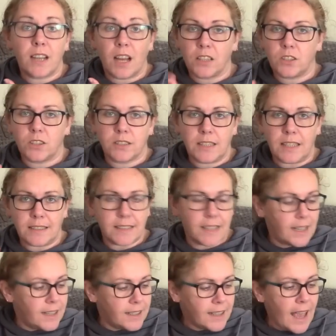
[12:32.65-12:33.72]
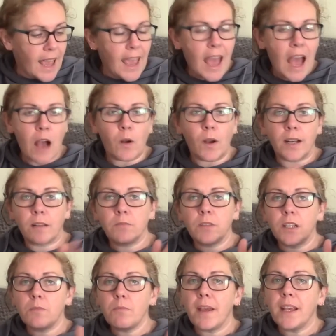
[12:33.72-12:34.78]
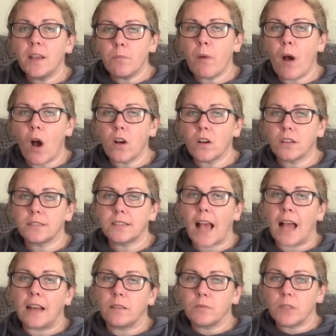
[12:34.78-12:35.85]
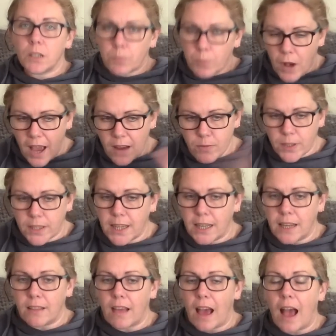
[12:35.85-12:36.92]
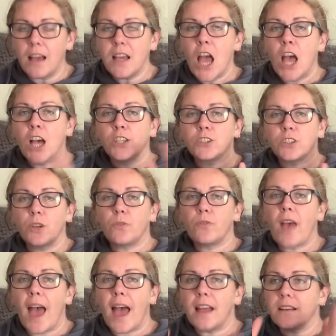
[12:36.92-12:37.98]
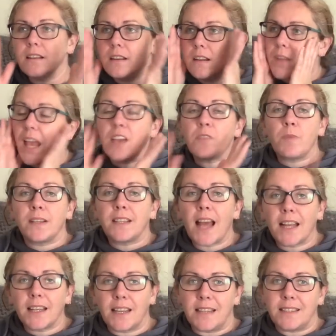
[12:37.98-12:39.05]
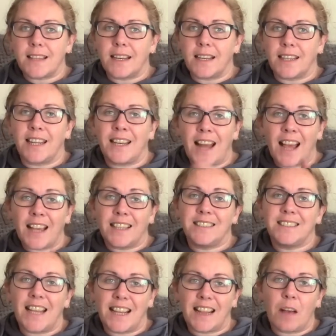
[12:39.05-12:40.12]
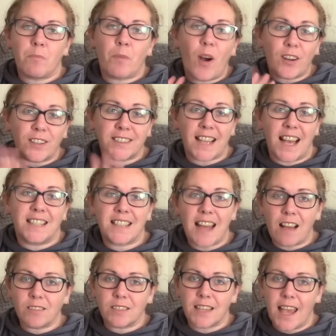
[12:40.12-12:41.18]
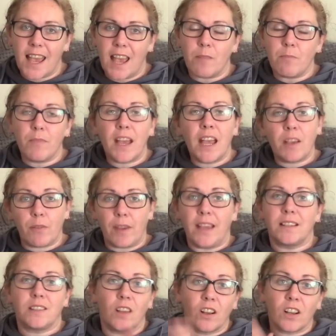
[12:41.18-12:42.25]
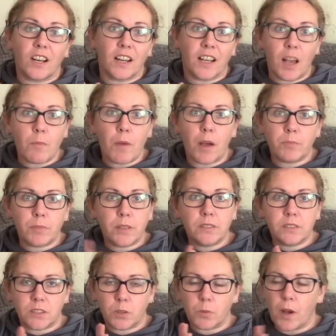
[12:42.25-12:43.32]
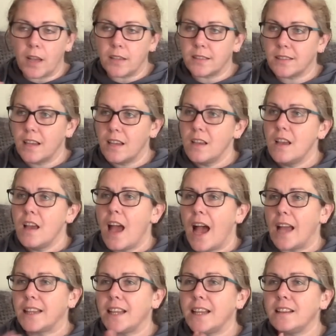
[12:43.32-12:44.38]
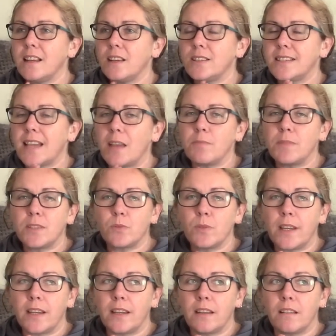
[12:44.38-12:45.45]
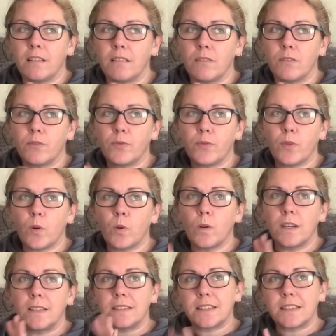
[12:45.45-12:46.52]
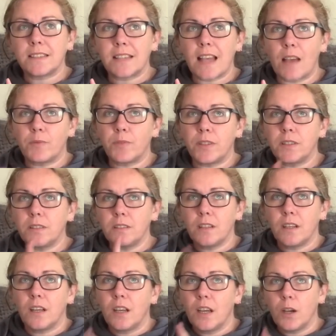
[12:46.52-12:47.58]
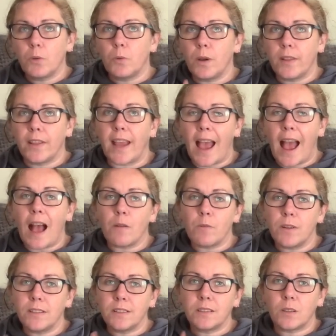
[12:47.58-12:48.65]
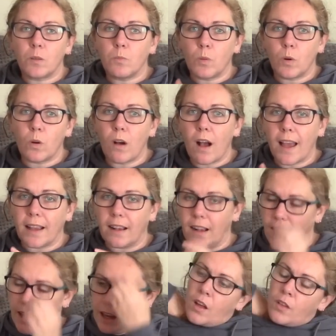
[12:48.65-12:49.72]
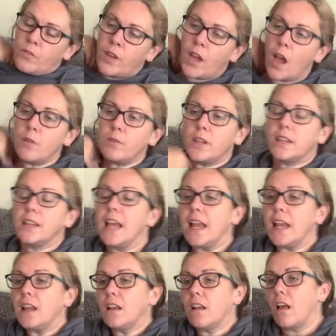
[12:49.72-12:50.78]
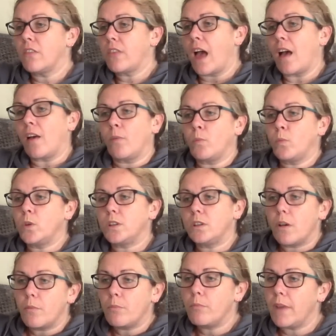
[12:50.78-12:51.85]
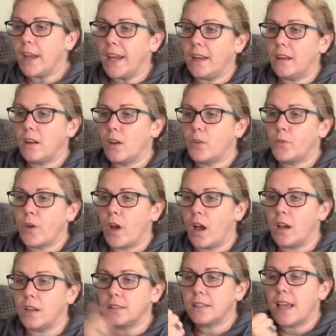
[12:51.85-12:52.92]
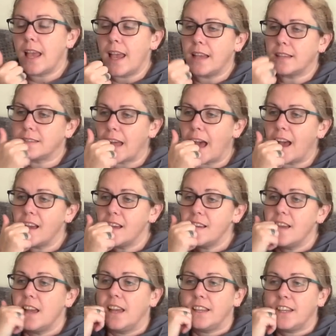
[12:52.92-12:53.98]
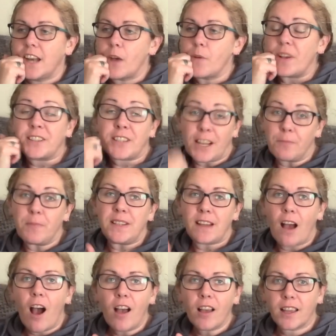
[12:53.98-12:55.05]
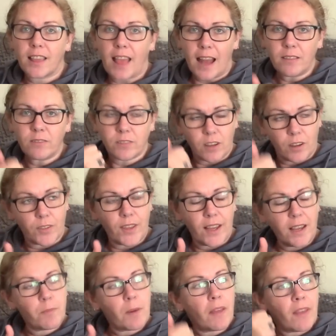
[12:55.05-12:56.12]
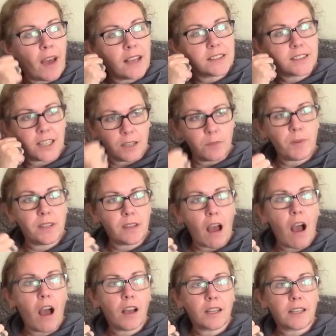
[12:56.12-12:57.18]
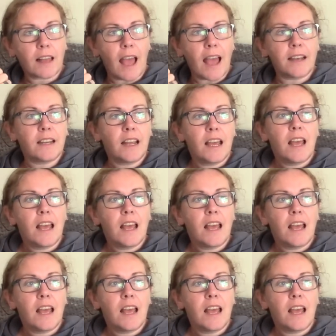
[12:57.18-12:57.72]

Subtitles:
I just need to get it out. And I'm going to make a box and I'm going to put everything in that. So then if my dad needs anything, I can take that box down to him if he's not going to come up to us. I think they're saying between 4 and 7 were the hours more likely. The only thing that would mean for us is that, you know, it's going to be dark then. I've got to think about that. It's going to be dark then.